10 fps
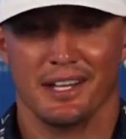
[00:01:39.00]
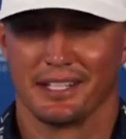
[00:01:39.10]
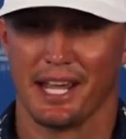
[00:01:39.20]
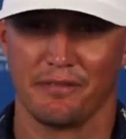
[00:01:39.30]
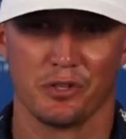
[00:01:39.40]

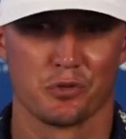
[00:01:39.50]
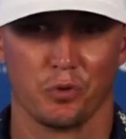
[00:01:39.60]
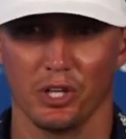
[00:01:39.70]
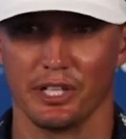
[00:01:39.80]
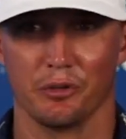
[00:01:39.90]
Game feels
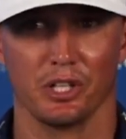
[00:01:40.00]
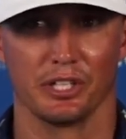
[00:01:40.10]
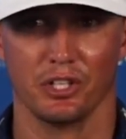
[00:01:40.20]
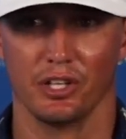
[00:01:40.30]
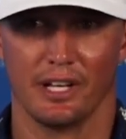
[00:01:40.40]
really, really
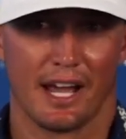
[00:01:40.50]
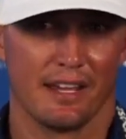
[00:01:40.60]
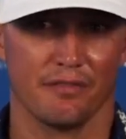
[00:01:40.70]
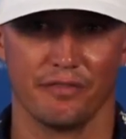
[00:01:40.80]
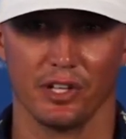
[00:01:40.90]
good, and I
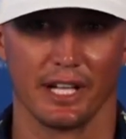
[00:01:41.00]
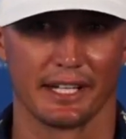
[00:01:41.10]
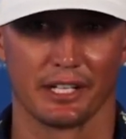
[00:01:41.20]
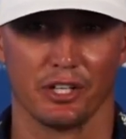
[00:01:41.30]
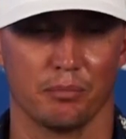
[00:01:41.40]
even feel like
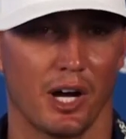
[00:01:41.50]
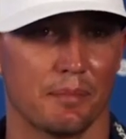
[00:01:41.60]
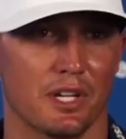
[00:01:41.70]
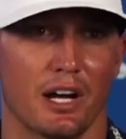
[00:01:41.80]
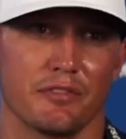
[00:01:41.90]
I could have
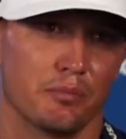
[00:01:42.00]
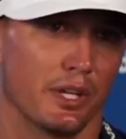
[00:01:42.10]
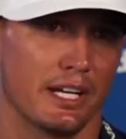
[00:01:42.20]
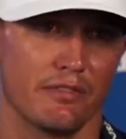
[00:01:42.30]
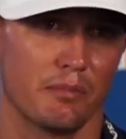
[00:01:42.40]
popped off and
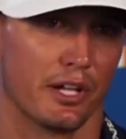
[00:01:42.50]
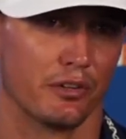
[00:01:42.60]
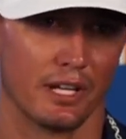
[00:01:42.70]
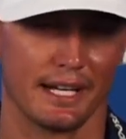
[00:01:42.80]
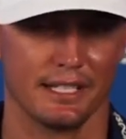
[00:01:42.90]
played even better
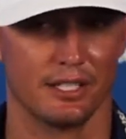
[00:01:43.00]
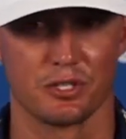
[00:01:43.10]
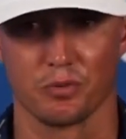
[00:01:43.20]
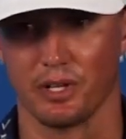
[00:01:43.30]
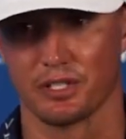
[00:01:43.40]
than I did
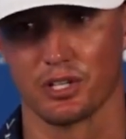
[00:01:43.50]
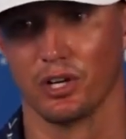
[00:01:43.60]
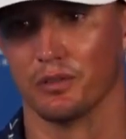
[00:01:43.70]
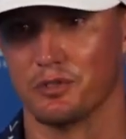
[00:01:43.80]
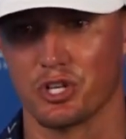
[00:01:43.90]
this week.
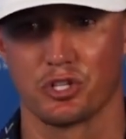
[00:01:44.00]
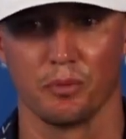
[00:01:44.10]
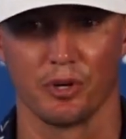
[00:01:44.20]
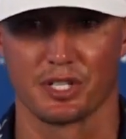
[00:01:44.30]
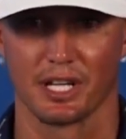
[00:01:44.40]
So just
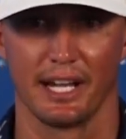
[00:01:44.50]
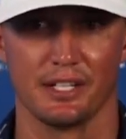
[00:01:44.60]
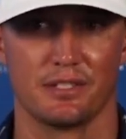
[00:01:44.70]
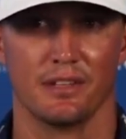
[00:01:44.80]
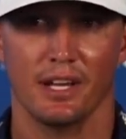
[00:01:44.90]
super excited
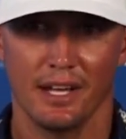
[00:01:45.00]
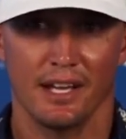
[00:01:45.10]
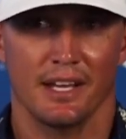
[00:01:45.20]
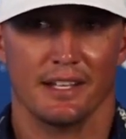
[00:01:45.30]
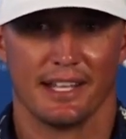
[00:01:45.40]

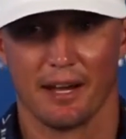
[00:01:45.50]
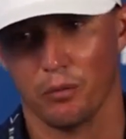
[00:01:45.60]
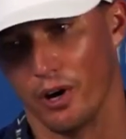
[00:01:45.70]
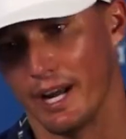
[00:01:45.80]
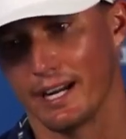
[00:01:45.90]
that,
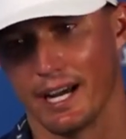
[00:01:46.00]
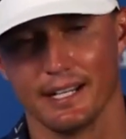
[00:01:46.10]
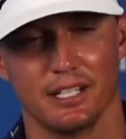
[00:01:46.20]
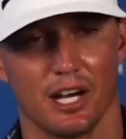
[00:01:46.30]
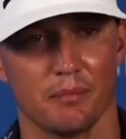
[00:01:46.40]
one, I got it
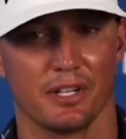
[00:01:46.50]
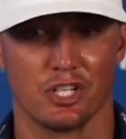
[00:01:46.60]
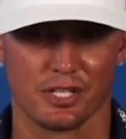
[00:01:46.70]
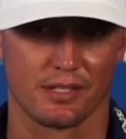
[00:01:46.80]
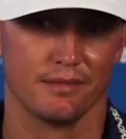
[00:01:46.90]
done, but
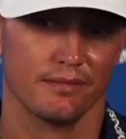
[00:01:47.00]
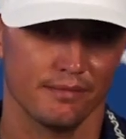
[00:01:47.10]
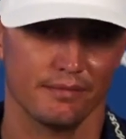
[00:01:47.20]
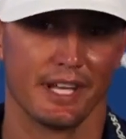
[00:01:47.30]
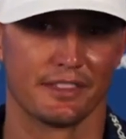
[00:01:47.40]
just
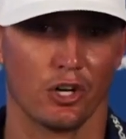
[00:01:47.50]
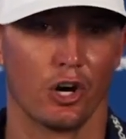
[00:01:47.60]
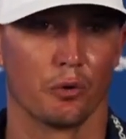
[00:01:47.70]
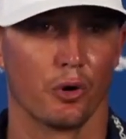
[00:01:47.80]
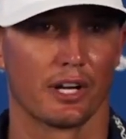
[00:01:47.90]
that the
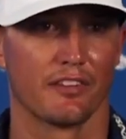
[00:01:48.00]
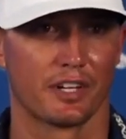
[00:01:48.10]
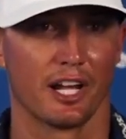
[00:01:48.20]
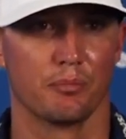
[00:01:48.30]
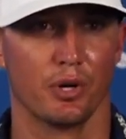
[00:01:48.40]
hard work I've
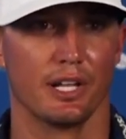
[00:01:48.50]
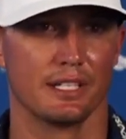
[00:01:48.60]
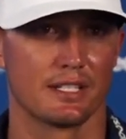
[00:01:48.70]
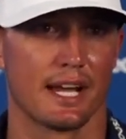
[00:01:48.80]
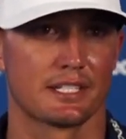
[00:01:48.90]
kind of put in
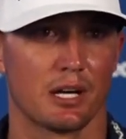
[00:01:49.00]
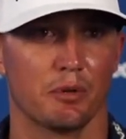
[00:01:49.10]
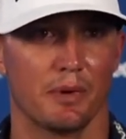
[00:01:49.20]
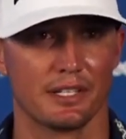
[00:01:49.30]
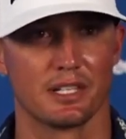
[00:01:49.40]
these last couple of
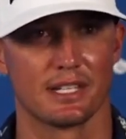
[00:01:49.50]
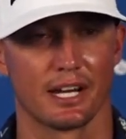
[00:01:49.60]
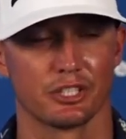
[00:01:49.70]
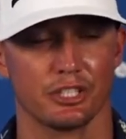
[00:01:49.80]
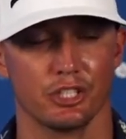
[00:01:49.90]
months has
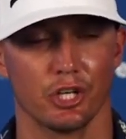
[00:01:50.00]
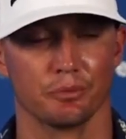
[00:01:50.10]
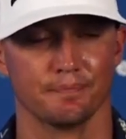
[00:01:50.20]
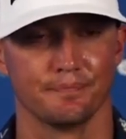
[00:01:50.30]
actually shown.